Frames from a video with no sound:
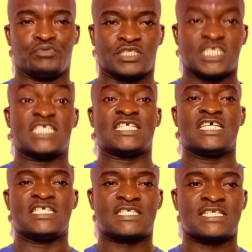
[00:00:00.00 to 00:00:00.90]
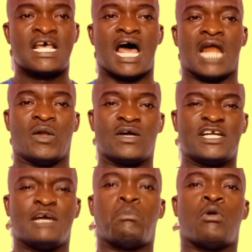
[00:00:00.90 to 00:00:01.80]
citizens
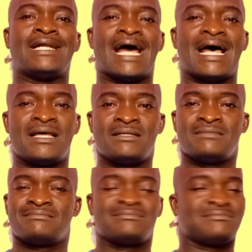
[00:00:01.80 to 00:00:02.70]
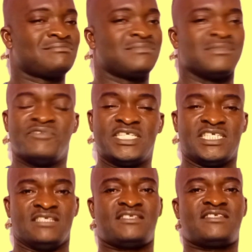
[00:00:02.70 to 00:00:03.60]
along the border
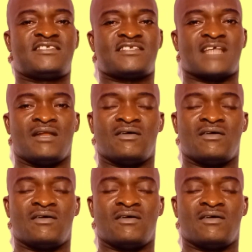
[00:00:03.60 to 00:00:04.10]
regions,